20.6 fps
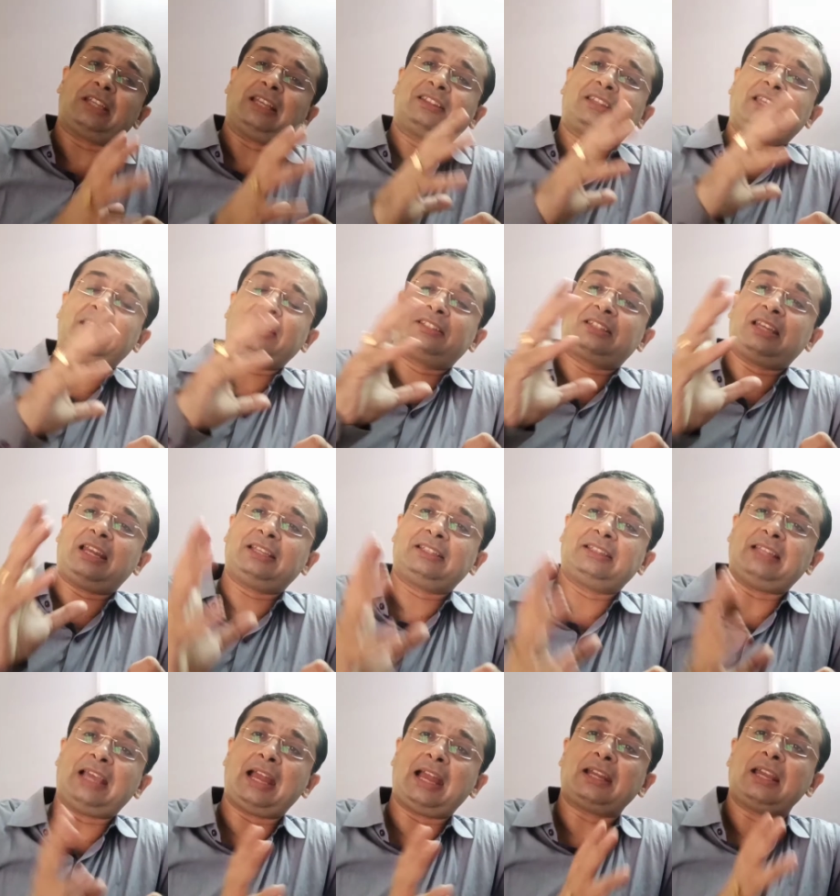and things
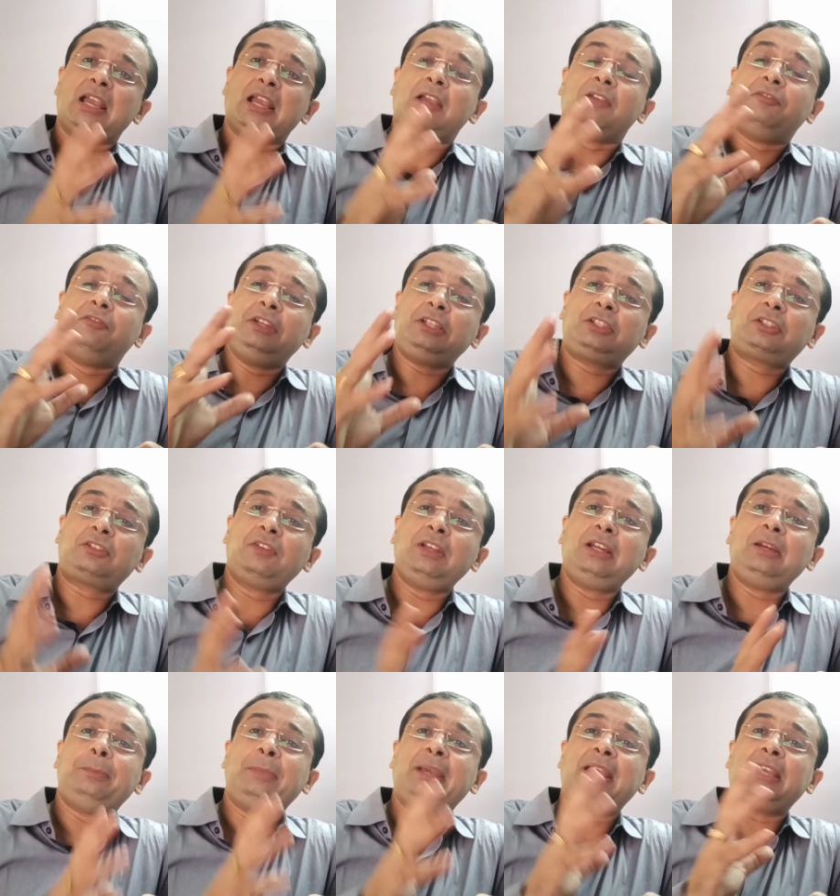like that which
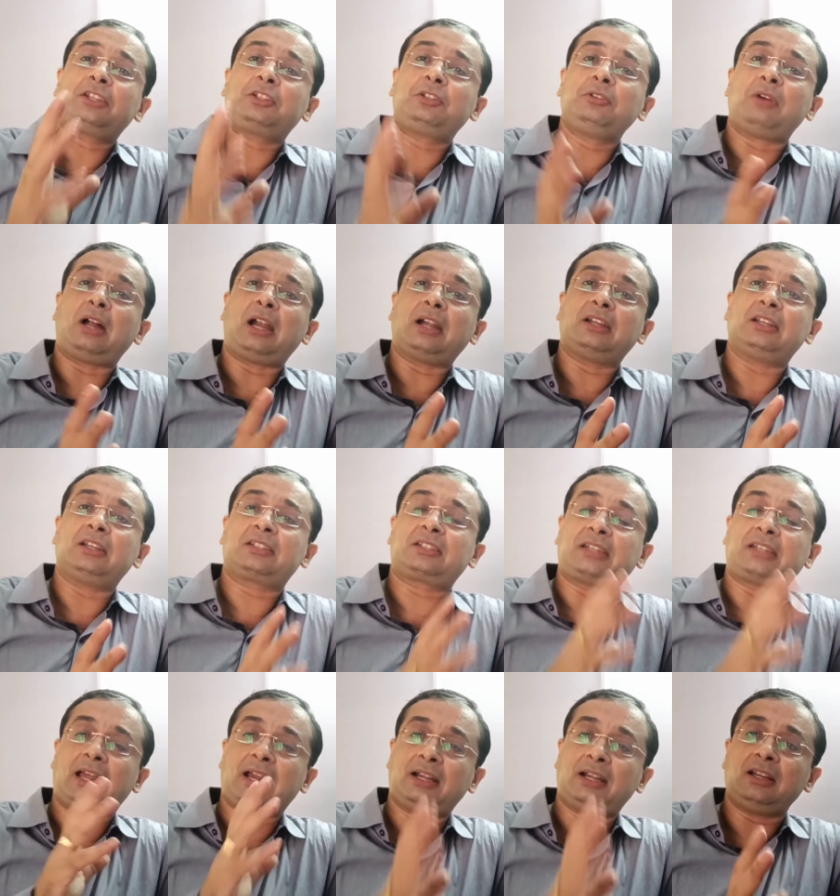will make you
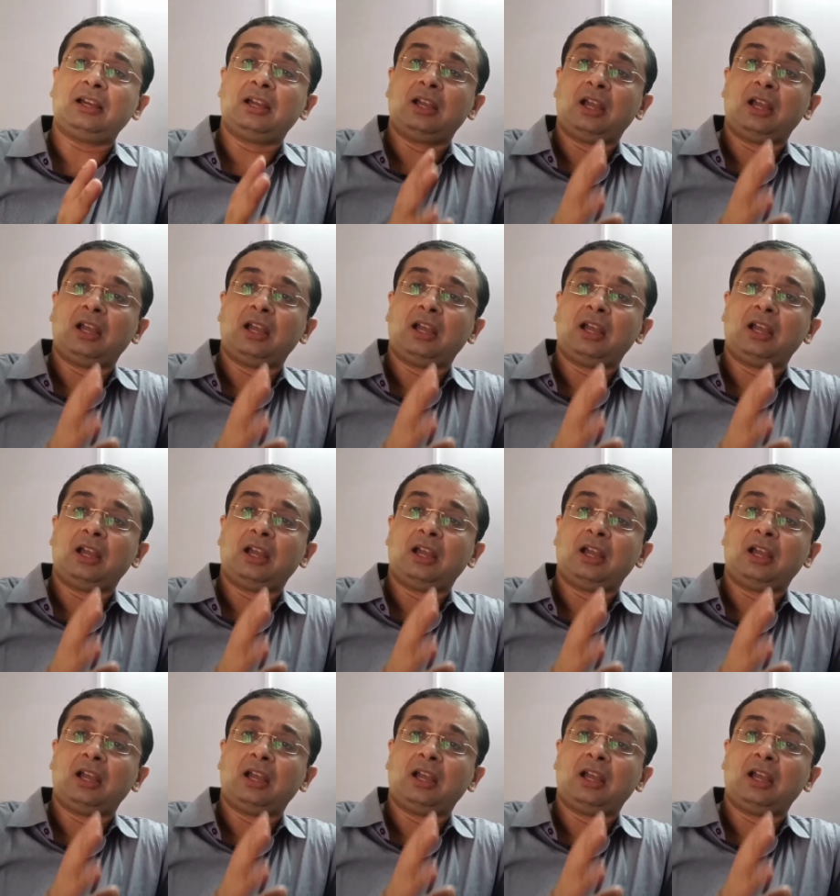understand